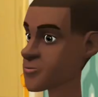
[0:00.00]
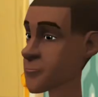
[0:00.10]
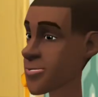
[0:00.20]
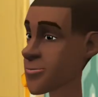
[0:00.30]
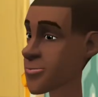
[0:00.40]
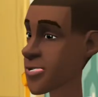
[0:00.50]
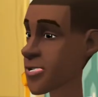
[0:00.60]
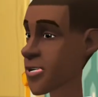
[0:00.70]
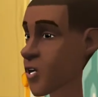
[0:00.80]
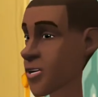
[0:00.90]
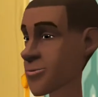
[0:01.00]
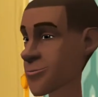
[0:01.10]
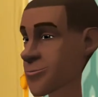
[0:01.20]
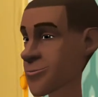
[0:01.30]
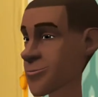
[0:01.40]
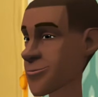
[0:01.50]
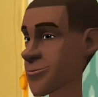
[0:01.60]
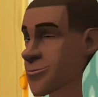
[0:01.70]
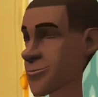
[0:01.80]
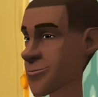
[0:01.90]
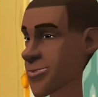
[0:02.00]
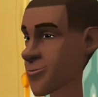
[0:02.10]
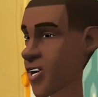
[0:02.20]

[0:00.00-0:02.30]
Right back at you. Come